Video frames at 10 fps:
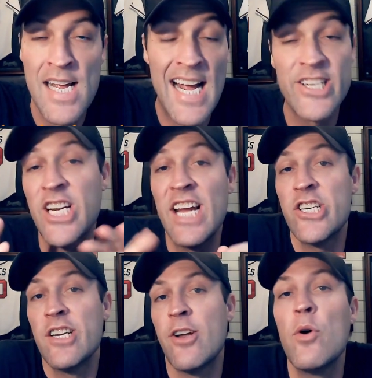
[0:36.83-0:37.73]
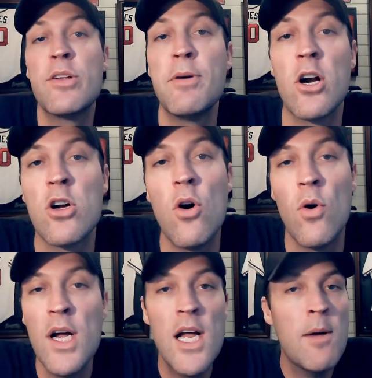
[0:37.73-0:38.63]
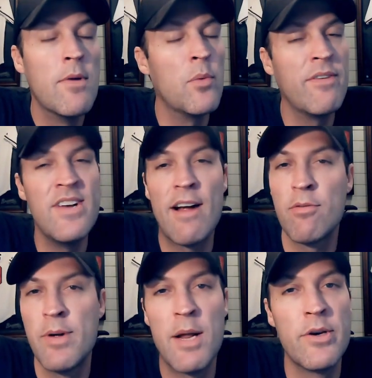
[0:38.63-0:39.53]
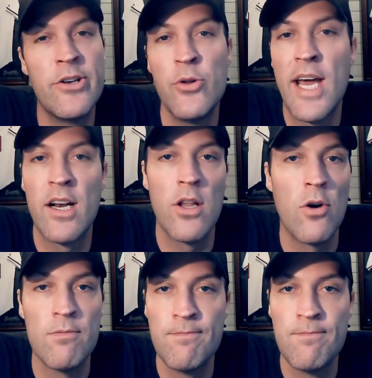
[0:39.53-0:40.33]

Education has always been our goal, but we've never been able to do that alone.